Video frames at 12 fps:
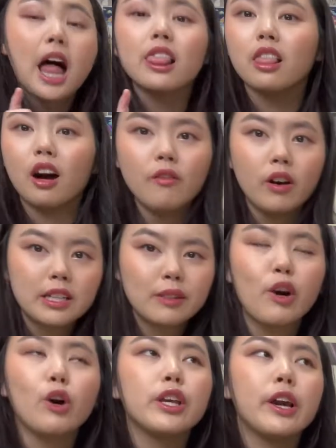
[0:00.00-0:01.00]
Love
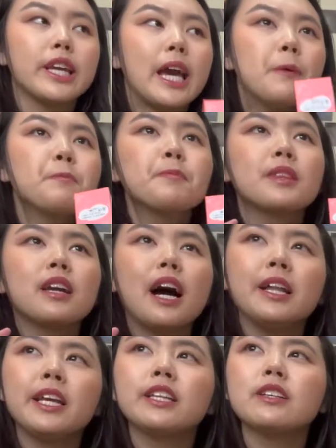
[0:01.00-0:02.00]
Exfolio again.
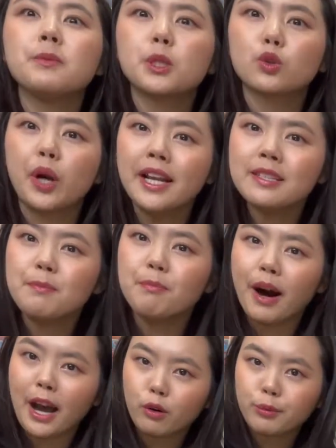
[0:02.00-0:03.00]
I think some great
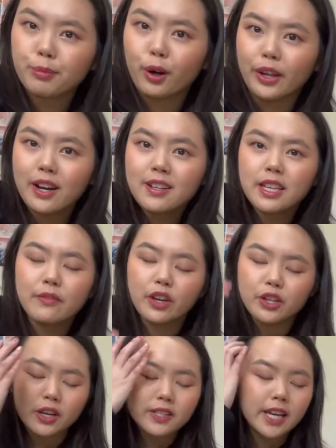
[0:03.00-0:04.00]
mild products if you're
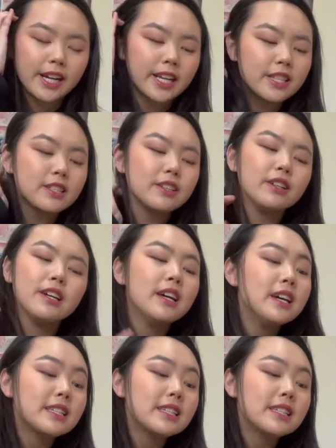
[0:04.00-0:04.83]
just getting into